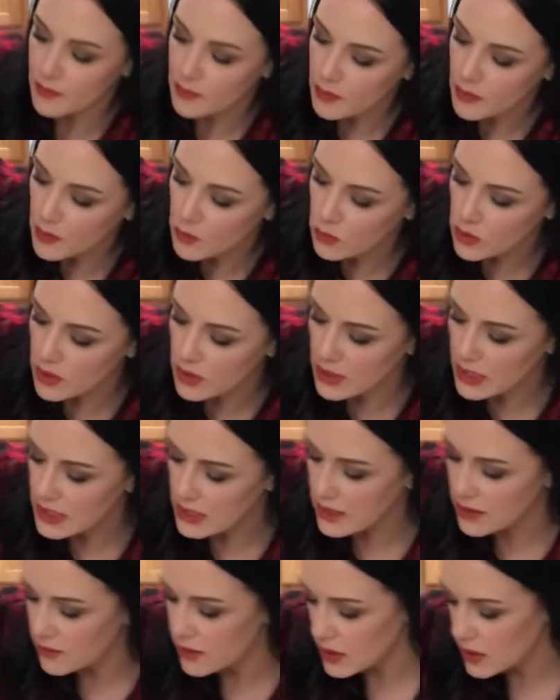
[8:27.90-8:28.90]
We'll go ahead and give
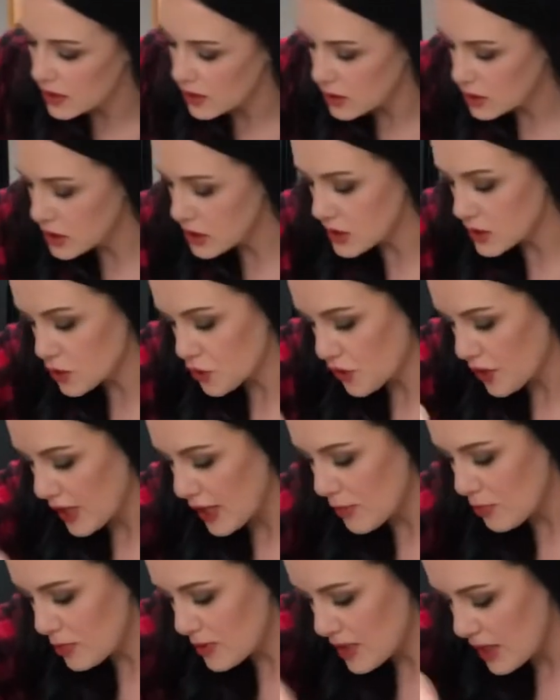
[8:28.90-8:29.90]
it a little
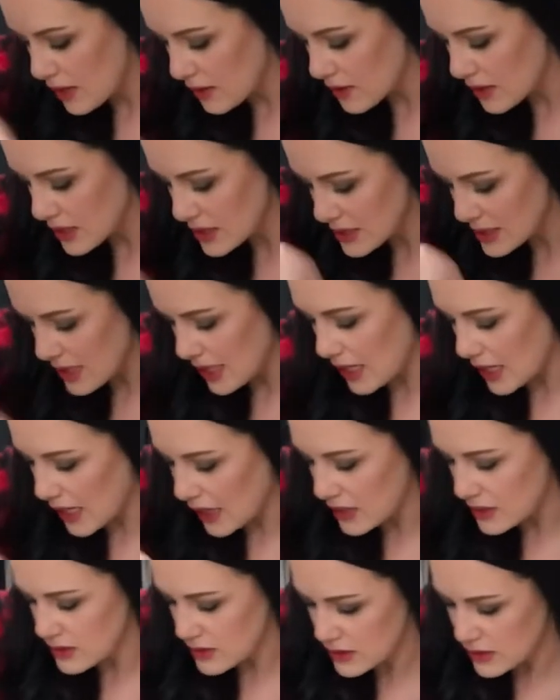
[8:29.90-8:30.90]
scrape down the
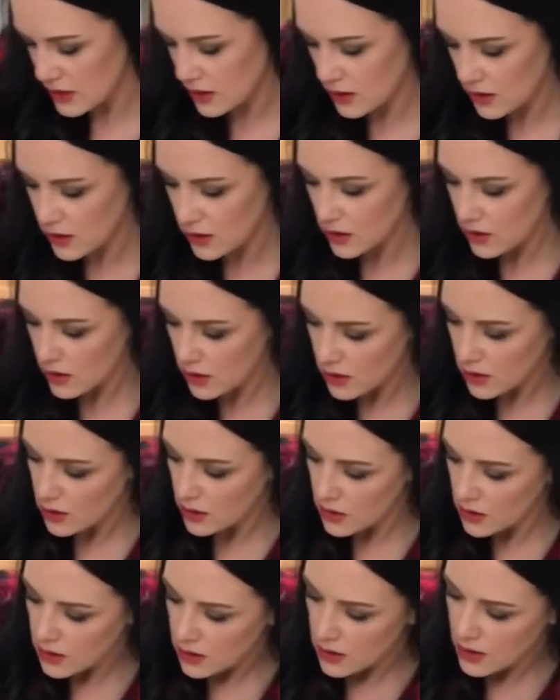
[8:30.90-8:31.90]
sides.
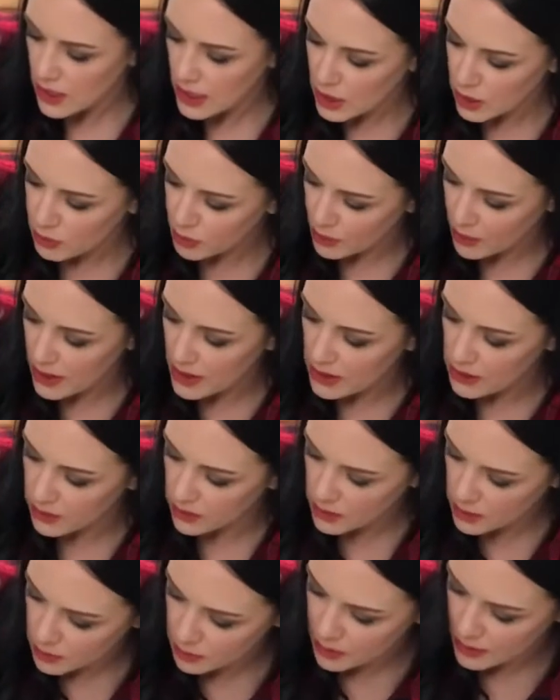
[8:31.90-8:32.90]
Help her out a
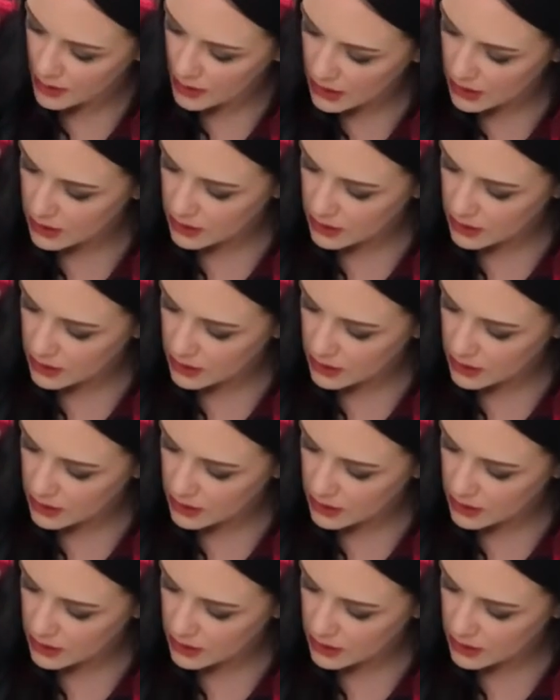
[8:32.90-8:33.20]
little bit.